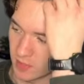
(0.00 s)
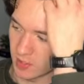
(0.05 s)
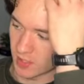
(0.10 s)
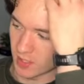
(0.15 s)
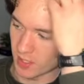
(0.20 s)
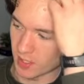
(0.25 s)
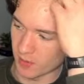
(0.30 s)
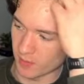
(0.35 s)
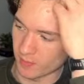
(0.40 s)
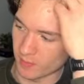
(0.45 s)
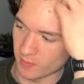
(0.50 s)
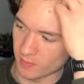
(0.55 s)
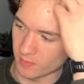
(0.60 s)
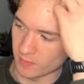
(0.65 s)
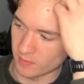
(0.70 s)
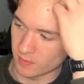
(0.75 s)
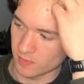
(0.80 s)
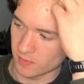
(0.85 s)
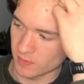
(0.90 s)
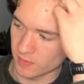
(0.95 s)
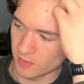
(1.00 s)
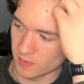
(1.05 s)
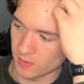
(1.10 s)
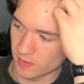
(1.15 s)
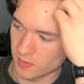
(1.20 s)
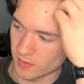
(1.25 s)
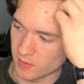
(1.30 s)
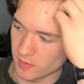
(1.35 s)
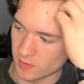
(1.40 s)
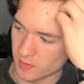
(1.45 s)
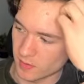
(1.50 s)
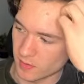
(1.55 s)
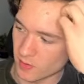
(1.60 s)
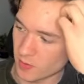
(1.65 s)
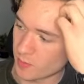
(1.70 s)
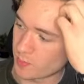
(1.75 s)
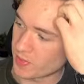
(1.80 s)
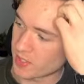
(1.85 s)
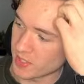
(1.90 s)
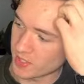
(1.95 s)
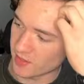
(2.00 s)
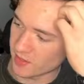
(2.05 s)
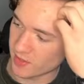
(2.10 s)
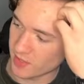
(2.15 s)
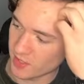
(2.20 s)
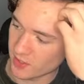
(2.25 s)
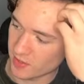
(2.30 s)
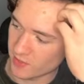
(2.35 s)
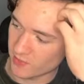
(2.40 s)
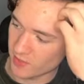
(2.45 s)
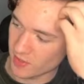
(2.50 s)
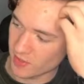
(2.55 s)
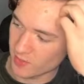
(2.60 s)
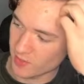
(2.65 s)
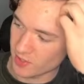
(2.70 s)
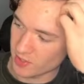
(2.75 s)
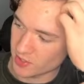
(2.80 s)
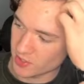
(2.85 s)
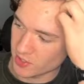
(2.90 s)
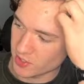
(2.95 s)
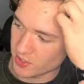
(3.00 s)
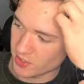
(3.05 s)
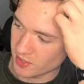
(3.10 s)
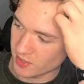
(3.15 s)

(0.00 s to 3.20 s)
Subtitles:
Oh, Pete, thank you very much.